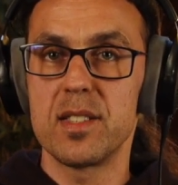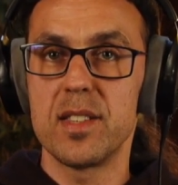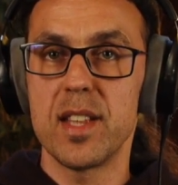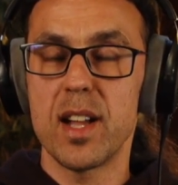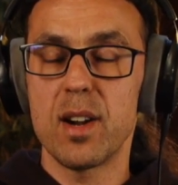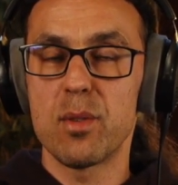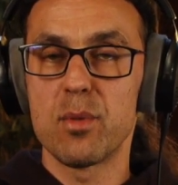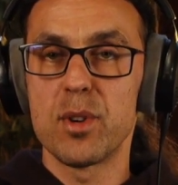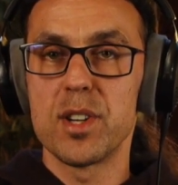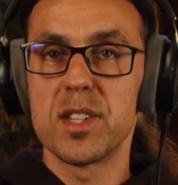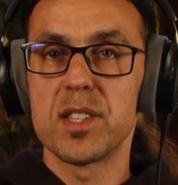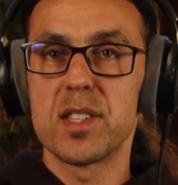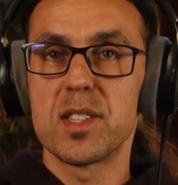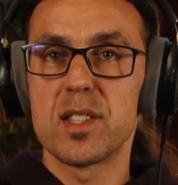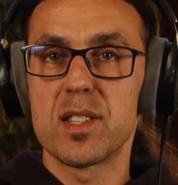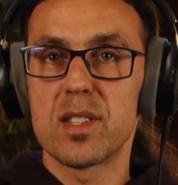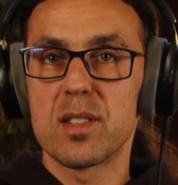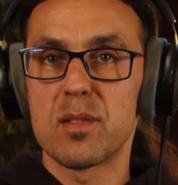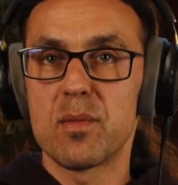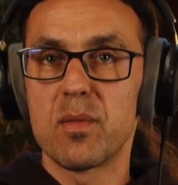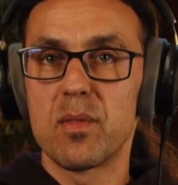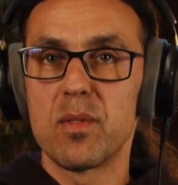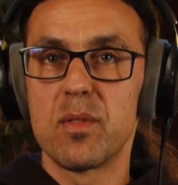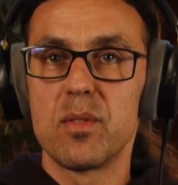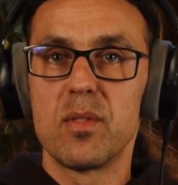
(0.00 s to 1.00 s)
There is
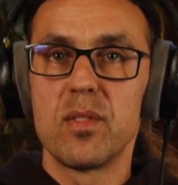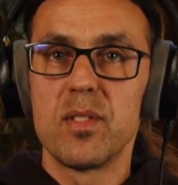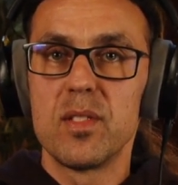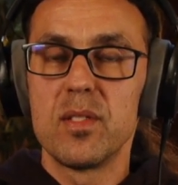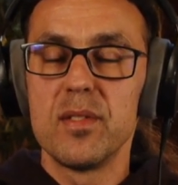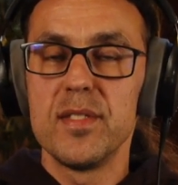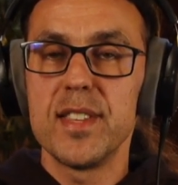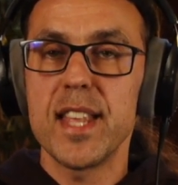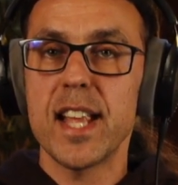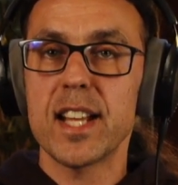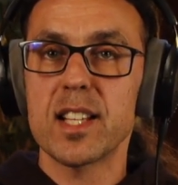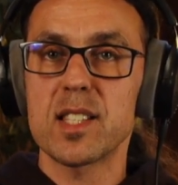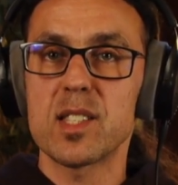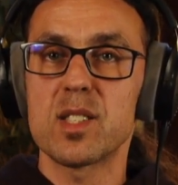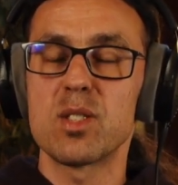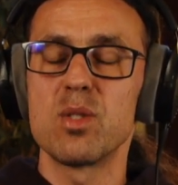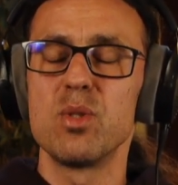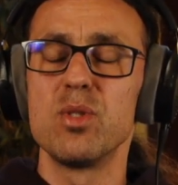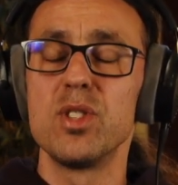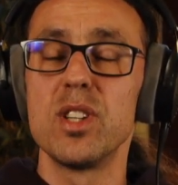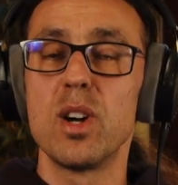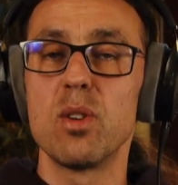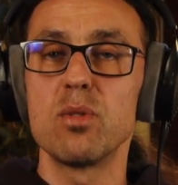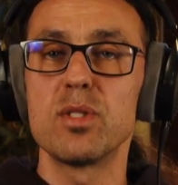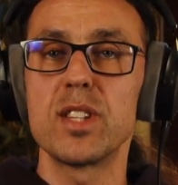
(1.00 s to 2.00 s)
next to
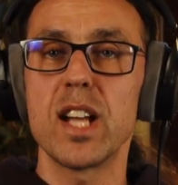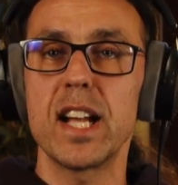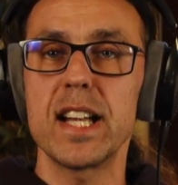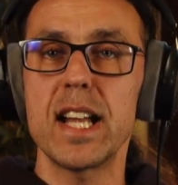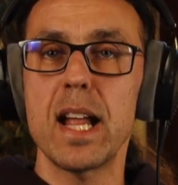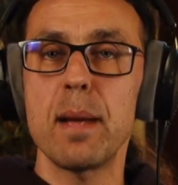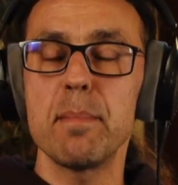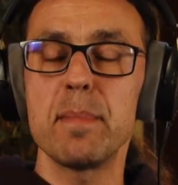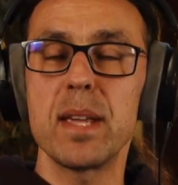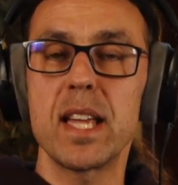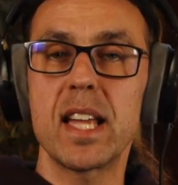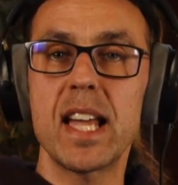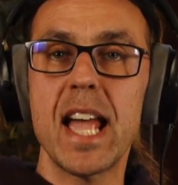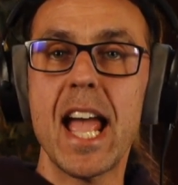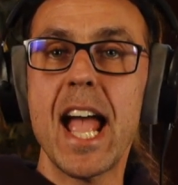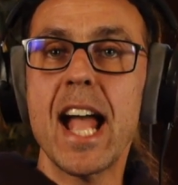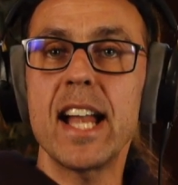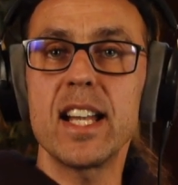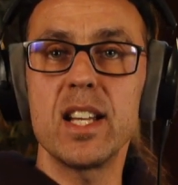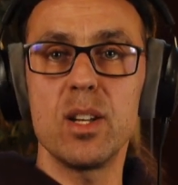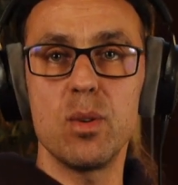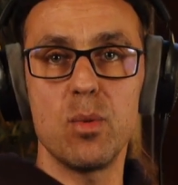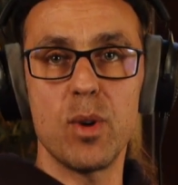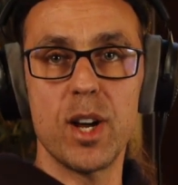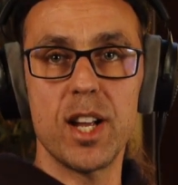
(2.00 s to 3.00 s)
no dynamic
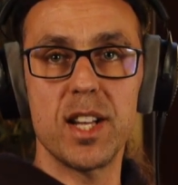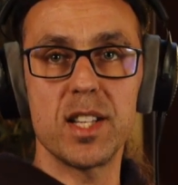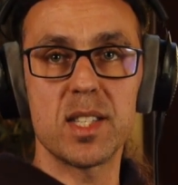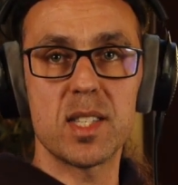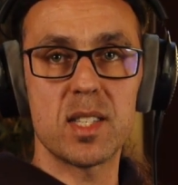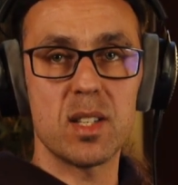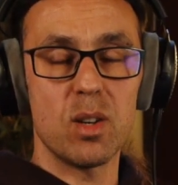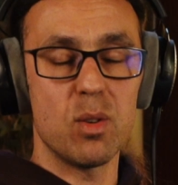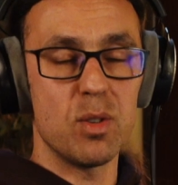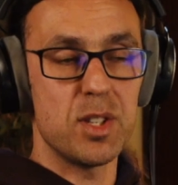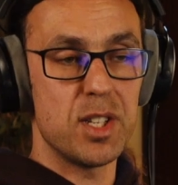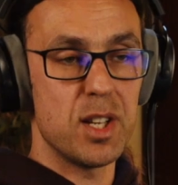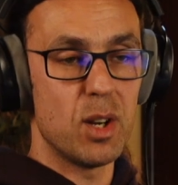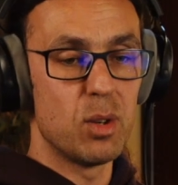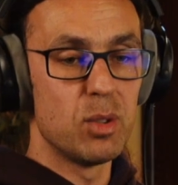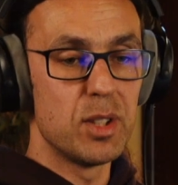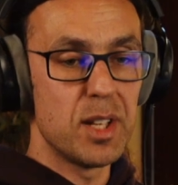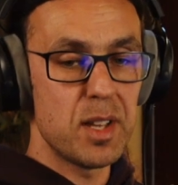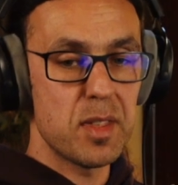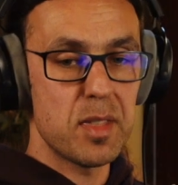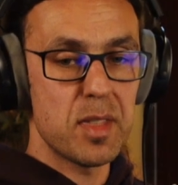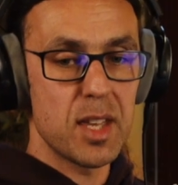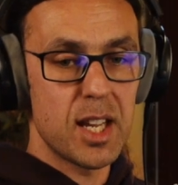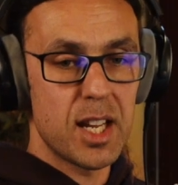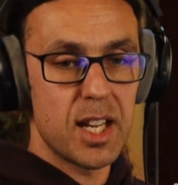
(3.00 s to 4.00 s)
anyway. So the
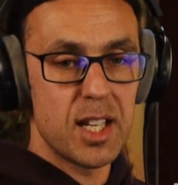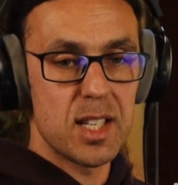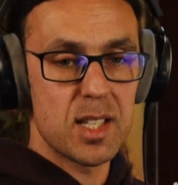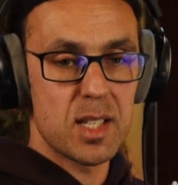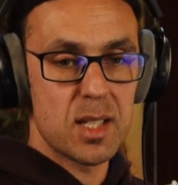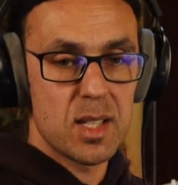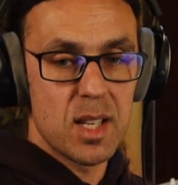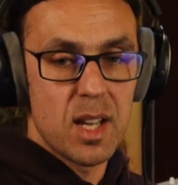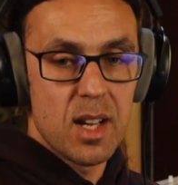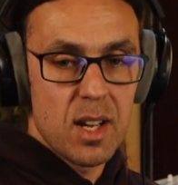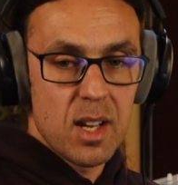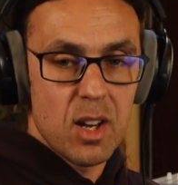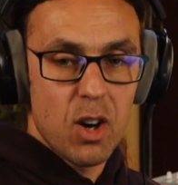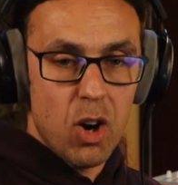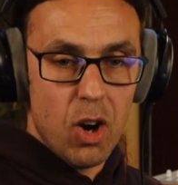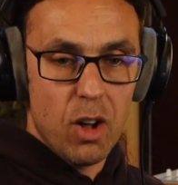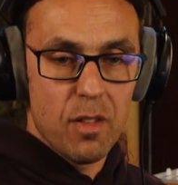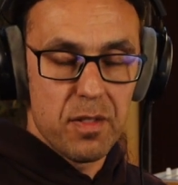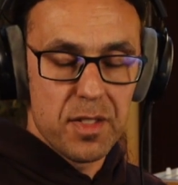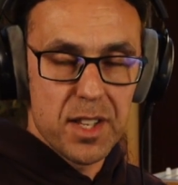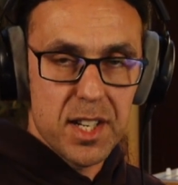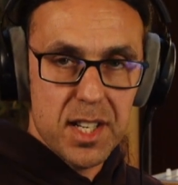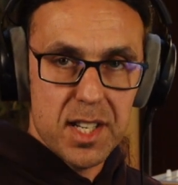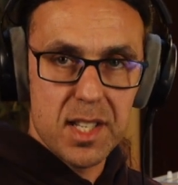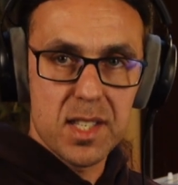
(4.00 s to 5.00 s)
only thing is
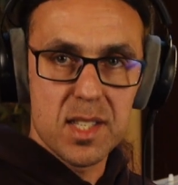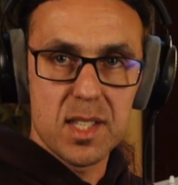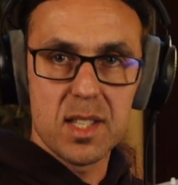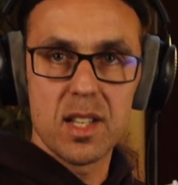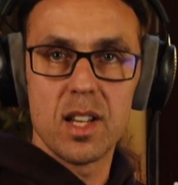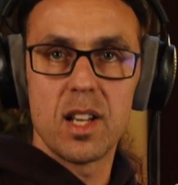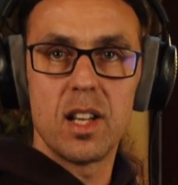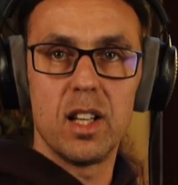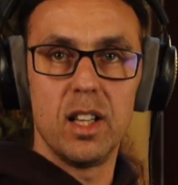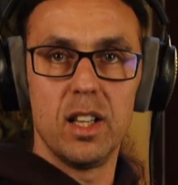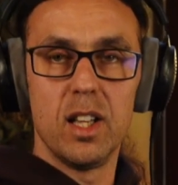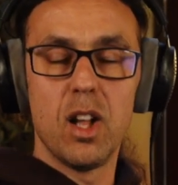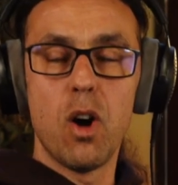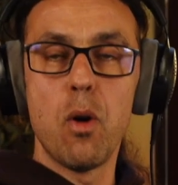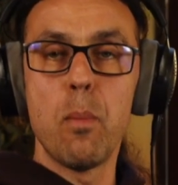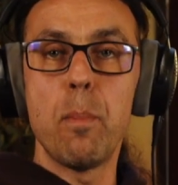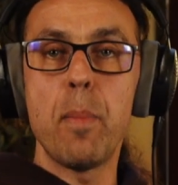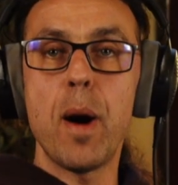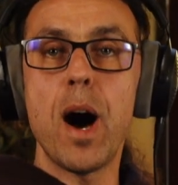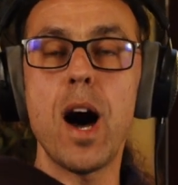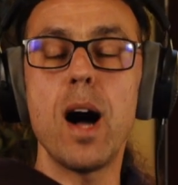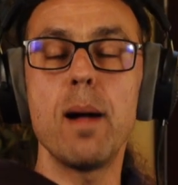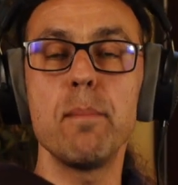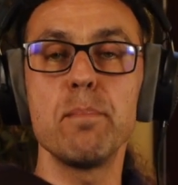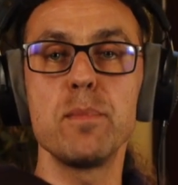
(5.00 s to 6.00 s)
on these low
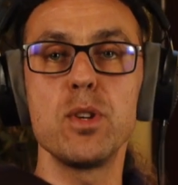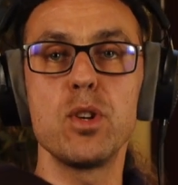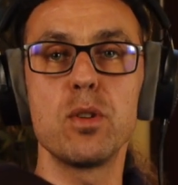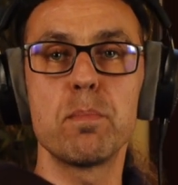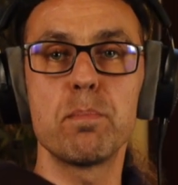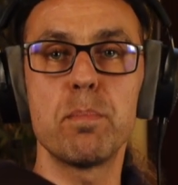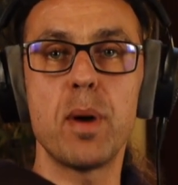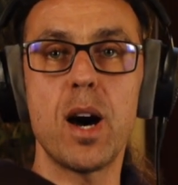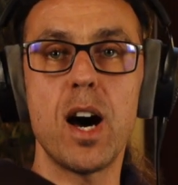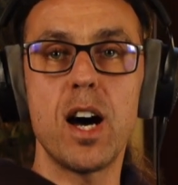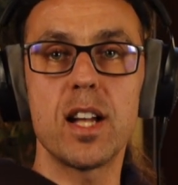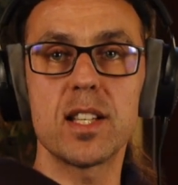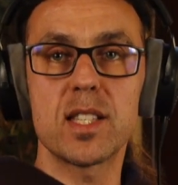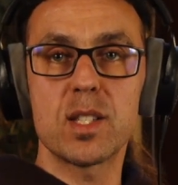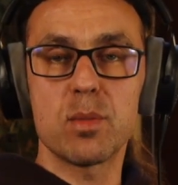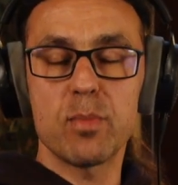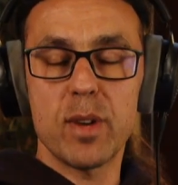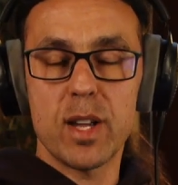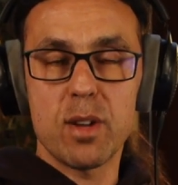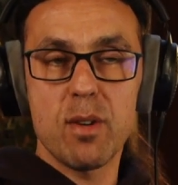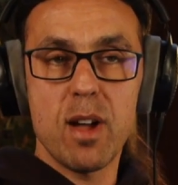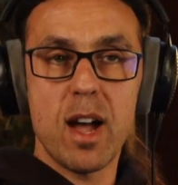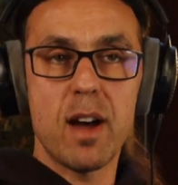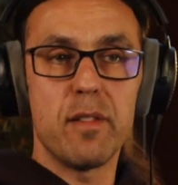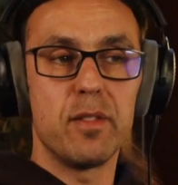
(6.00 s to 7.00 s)
palm mute parts where
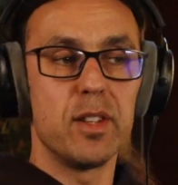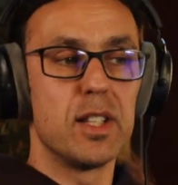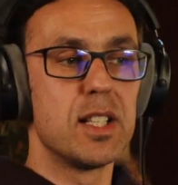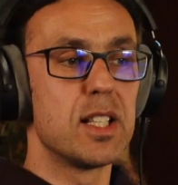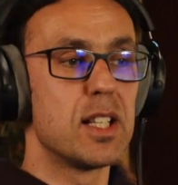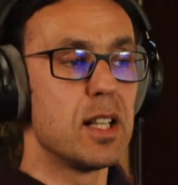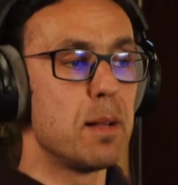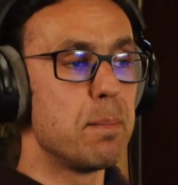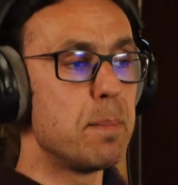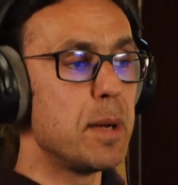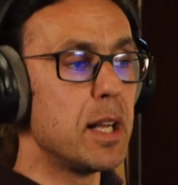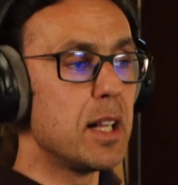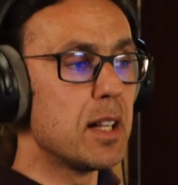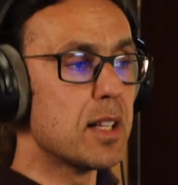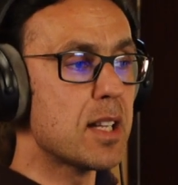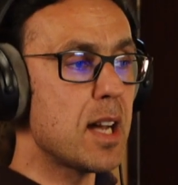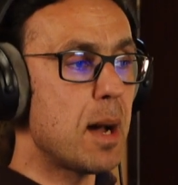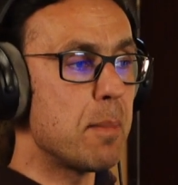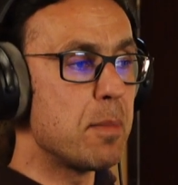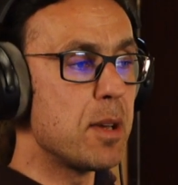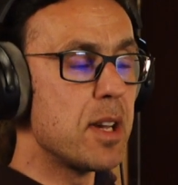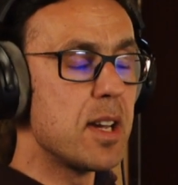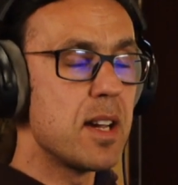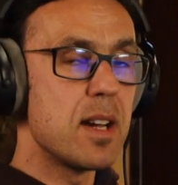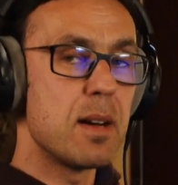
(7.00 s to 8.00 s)
you have a little
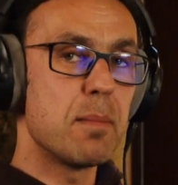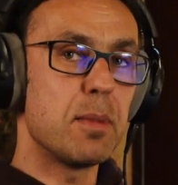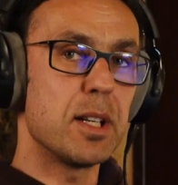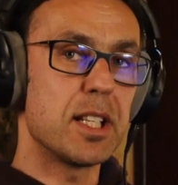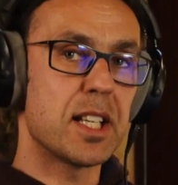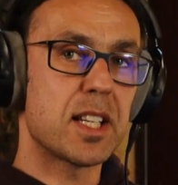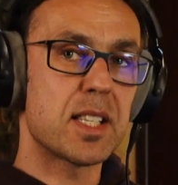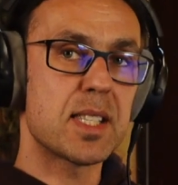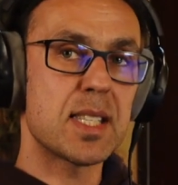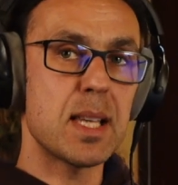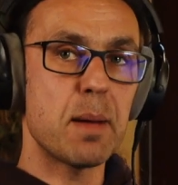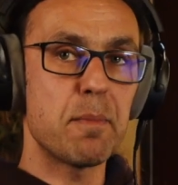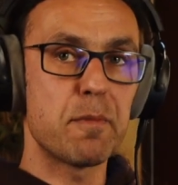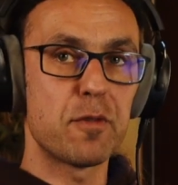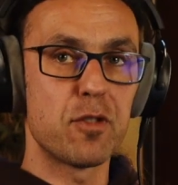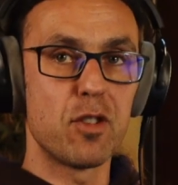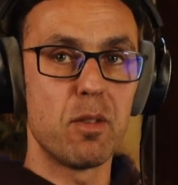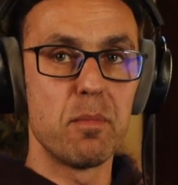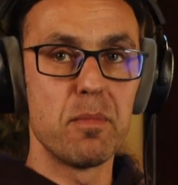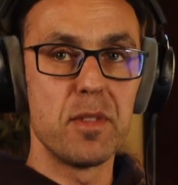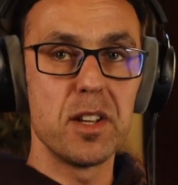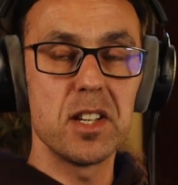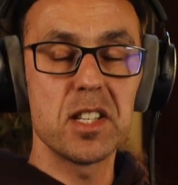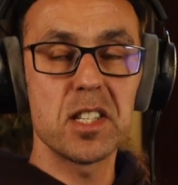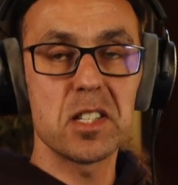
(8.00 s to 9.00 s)
build-up. But except
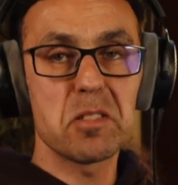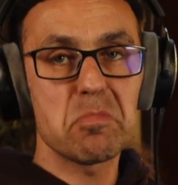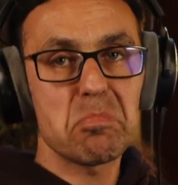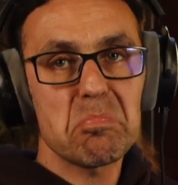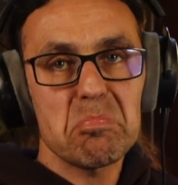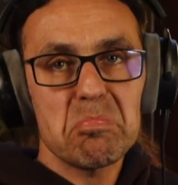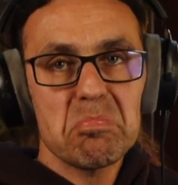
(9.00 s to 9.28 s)
from this,